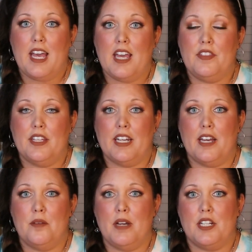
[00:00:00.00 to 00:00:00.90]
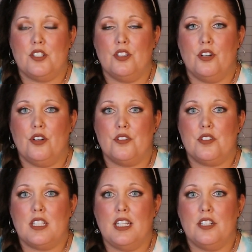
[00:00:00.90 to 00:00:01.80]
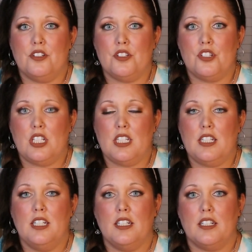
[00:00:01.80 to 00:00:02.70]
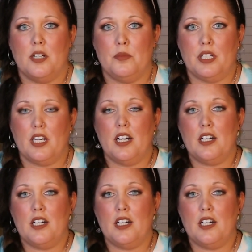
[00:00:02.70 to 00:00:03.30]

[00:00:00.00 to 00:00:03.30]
And then I imagine the earth's energy coming